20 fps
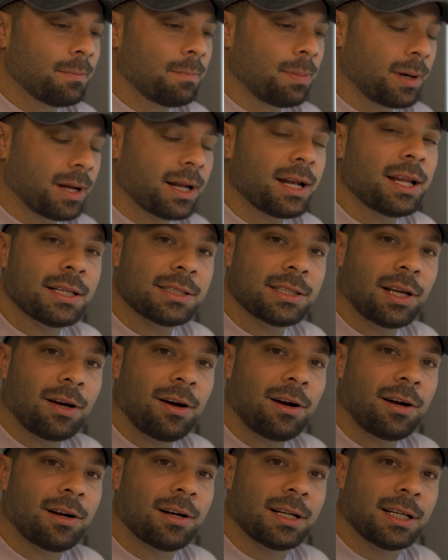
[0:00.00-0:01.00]
But it is
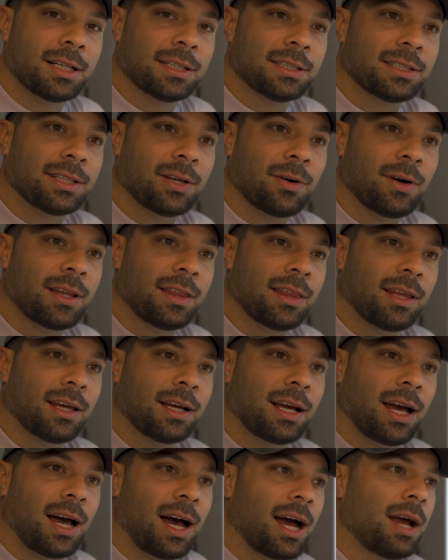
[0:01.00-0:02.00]
hard, and so I
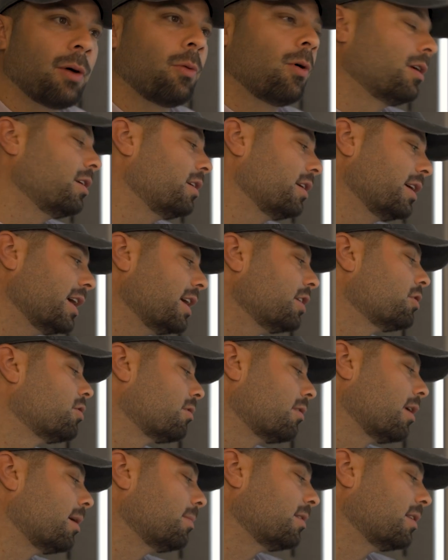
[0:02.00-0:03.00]
think I wanted to
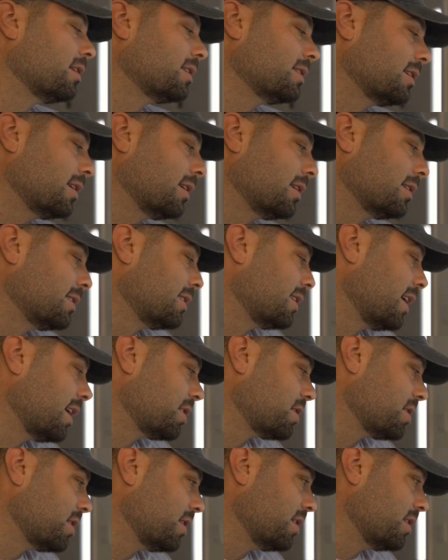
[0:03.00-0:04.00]
interrupt this little
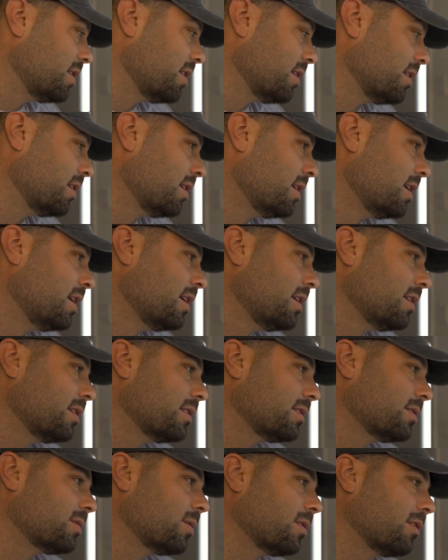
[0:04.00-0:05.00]
section to
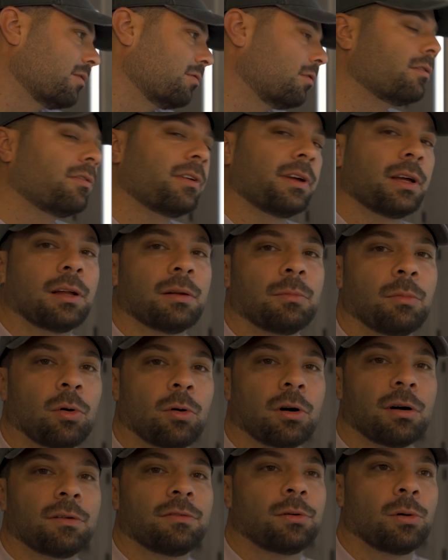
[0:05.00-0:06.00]
sort of reveal
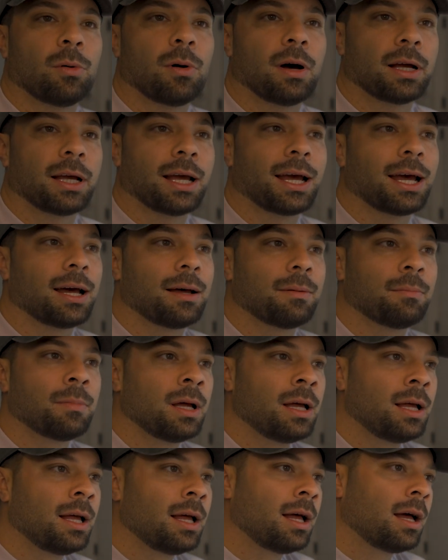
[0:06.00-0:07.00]
more of who I am.
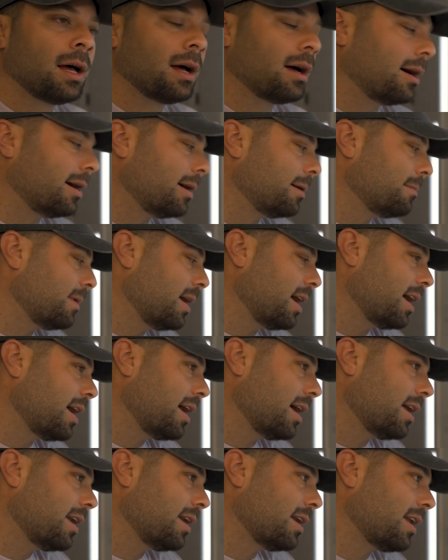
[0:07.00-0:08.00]

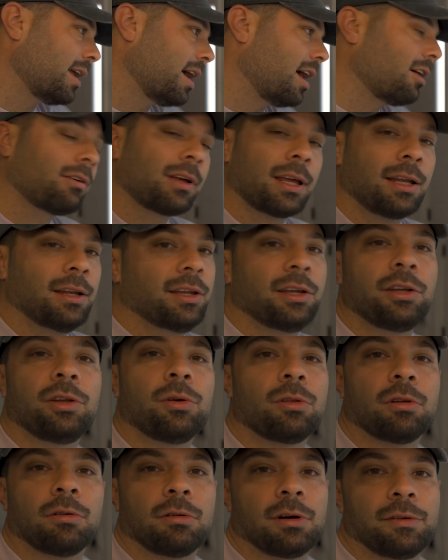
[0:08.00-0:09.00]
And I'll continue
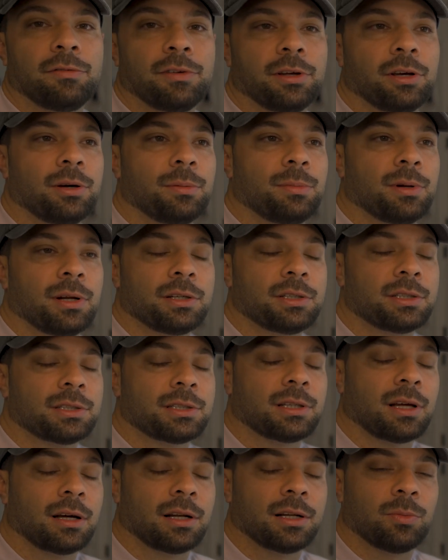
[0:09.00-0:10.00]
the review, but I just
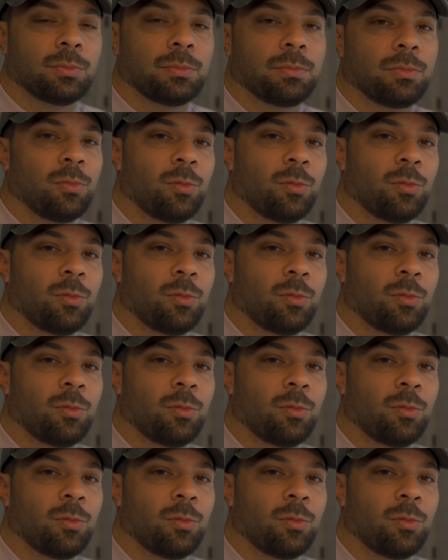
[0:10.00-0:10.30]
thought it